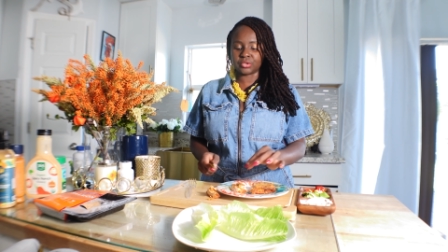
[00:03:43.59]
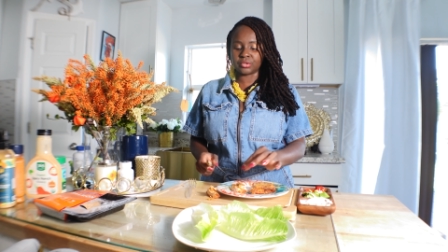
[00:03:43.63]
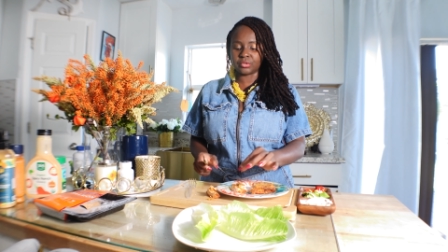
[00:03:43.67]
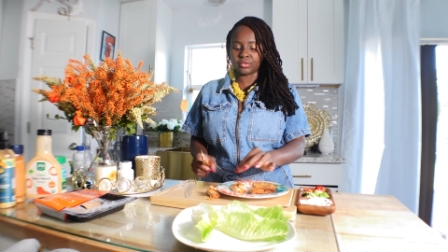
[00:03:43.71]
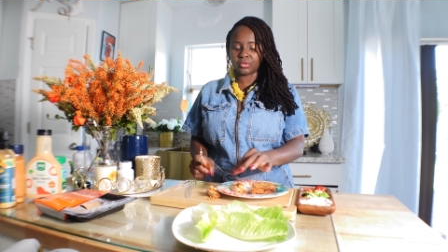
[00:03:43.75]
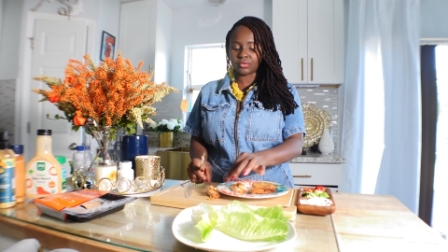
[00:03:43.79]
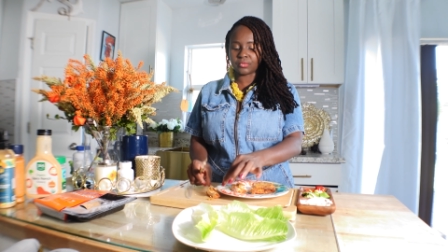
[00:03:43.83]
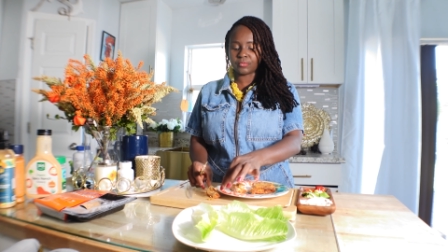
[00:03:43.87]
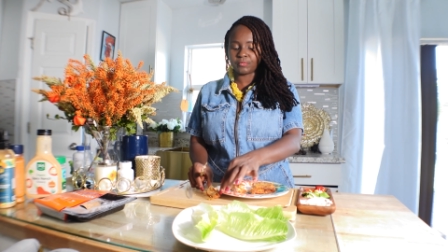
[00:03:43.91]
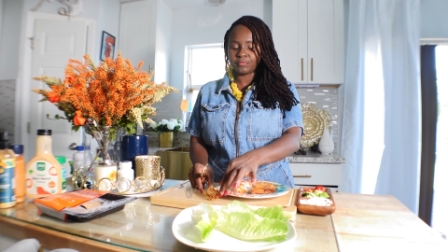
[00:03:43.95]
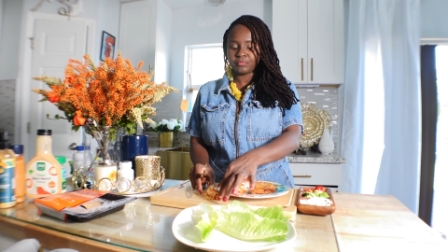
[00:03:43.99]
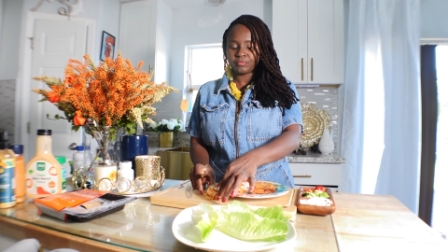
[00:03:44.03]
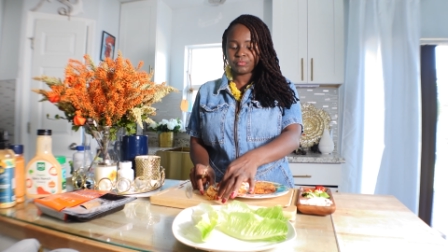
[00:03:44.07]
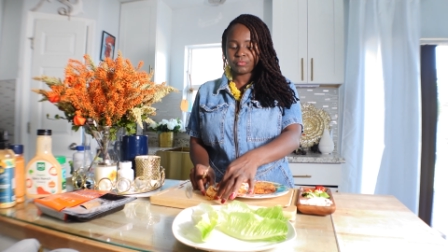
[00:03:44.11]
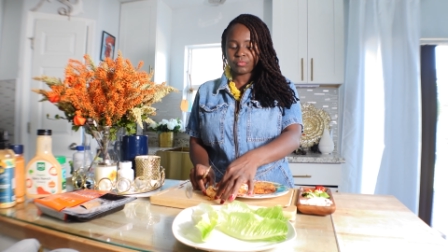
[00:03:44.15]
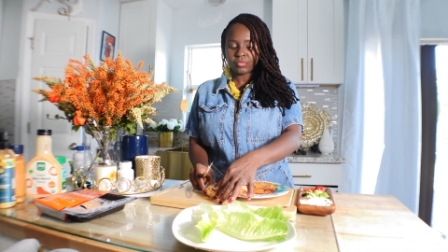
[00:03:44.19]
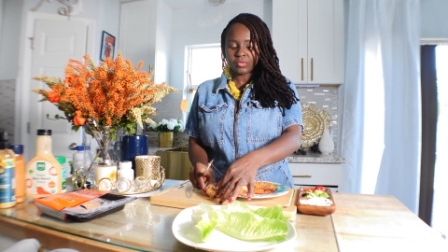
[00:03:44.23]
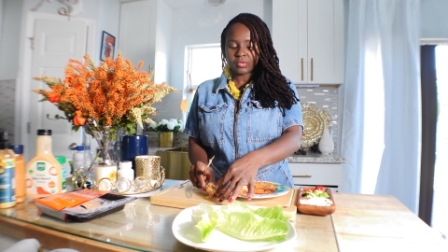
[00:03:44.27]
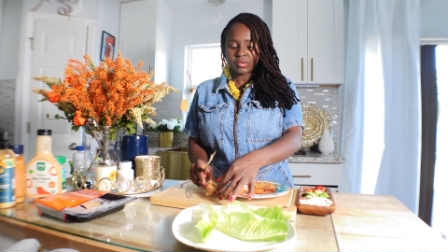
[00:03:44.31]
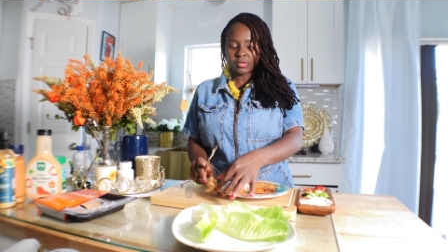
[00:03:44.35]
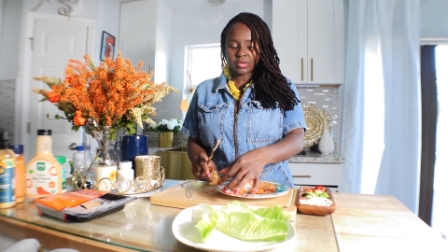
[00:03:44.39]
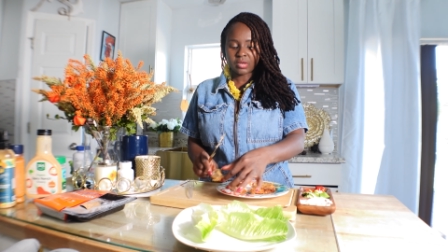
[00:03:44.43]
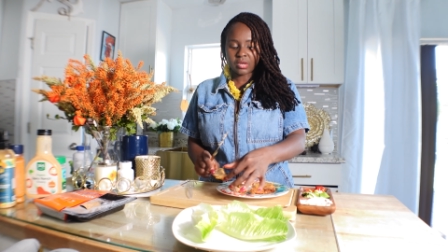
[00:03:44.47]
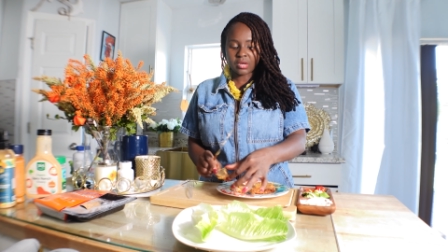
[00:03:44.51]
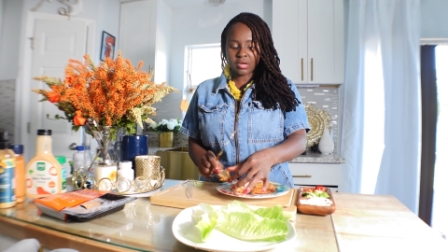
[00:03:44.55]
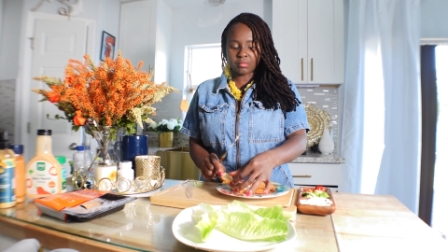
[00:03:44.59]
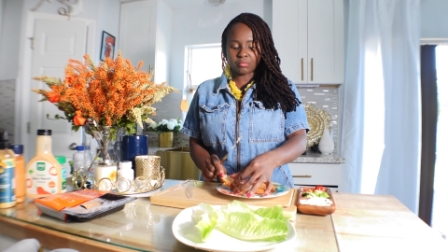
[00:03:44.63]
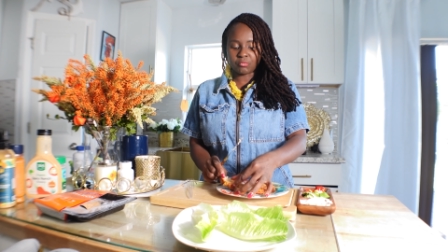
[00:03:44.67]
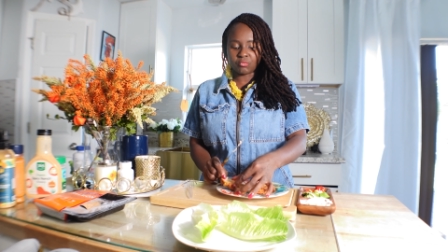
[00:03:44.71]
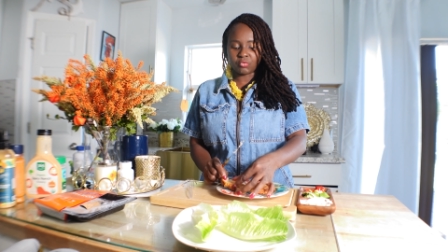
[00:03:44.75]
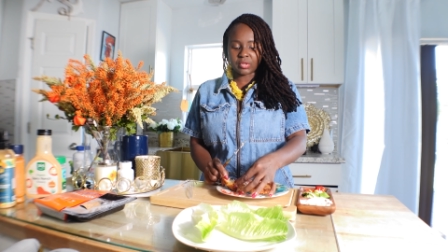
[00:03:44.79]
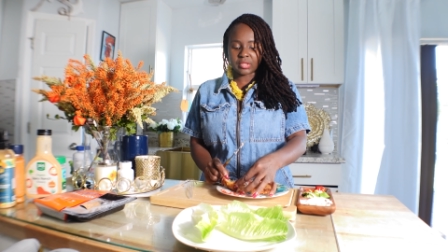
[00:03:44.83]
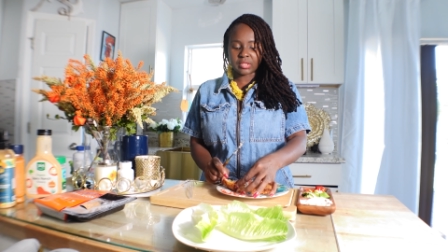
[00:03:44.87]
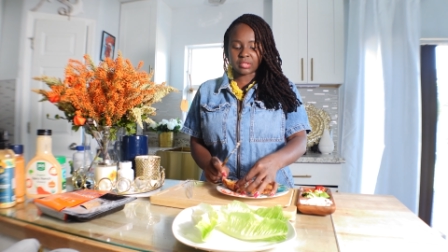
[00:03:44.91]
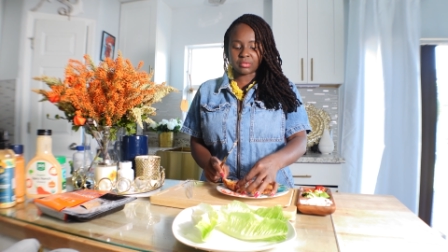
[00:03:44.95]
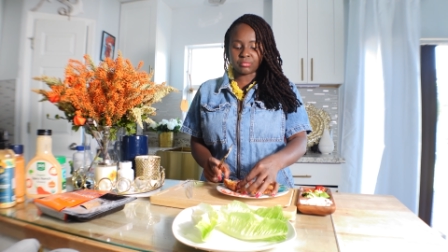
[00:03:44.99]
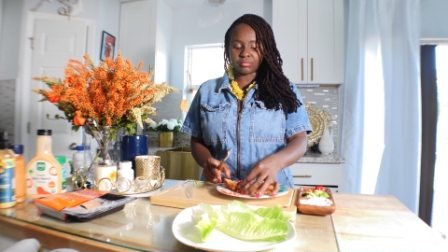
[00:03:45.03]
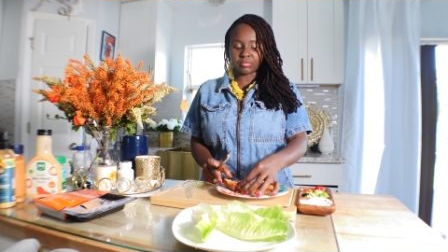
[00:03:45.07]
you know, um,
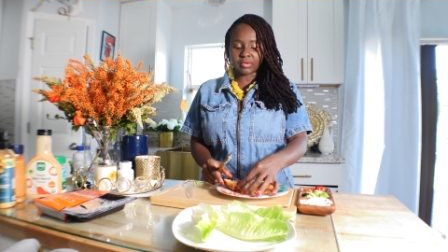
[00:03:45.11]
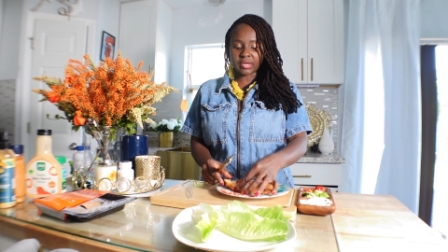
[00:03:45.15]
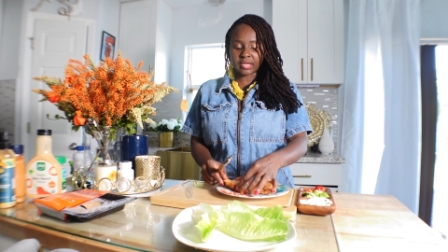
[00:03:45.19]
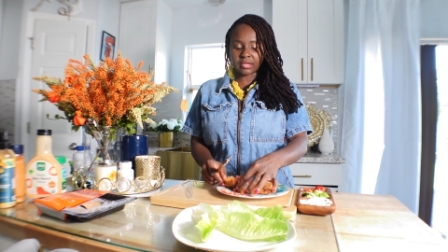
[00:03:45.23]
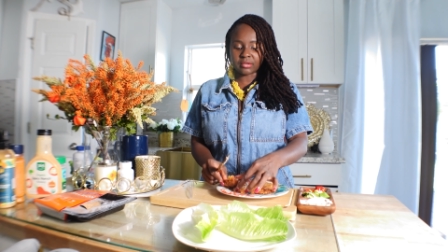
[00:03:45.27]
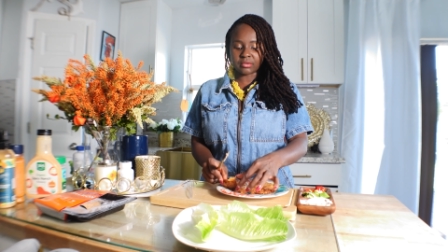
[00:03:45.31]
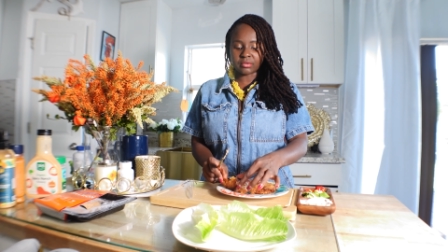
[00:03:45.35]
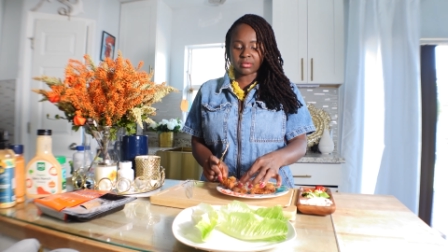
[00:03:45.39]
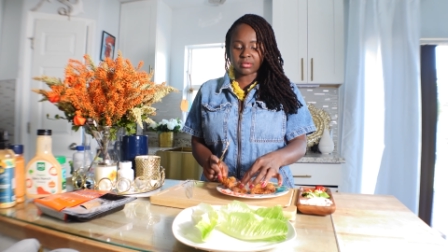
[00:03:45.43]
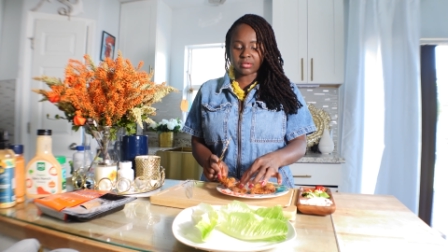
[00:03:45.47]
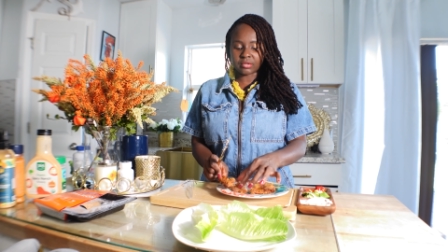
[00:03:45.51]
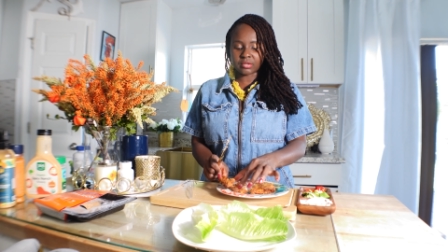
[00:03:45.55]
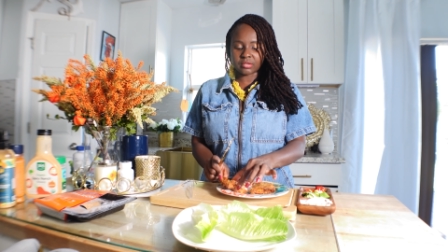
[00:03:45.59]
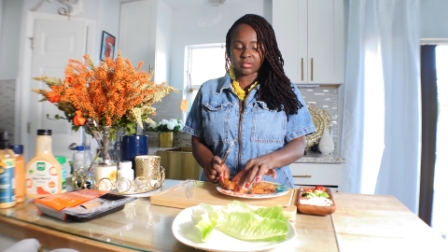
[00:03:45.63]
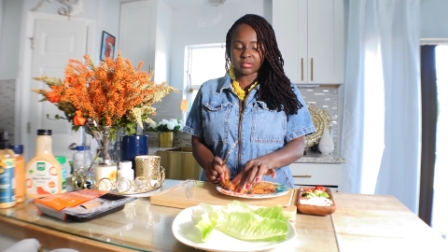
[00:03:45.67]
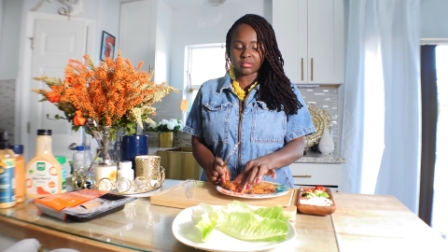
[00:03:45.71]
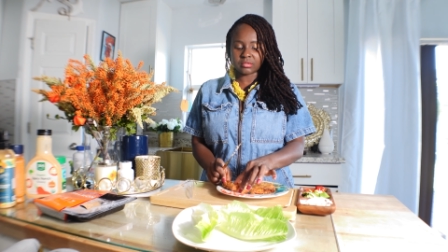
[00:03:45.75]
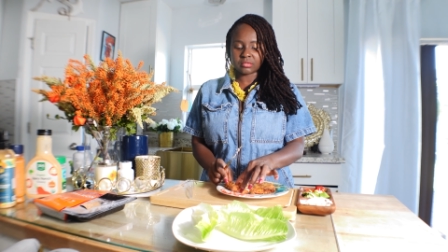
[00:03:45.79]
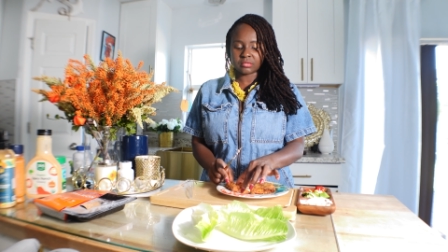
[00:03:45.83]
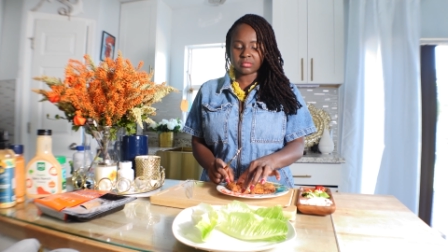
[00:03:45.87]
with regular